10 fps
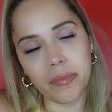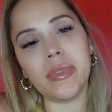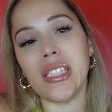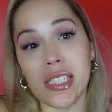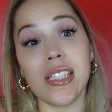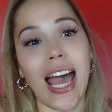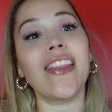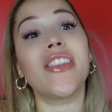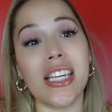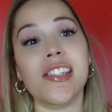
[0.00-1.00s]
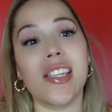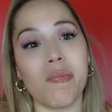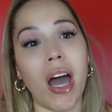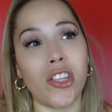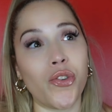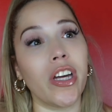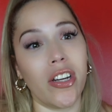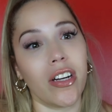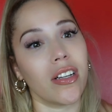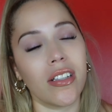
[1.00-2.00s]
This is my
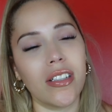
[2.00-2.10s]
trigger.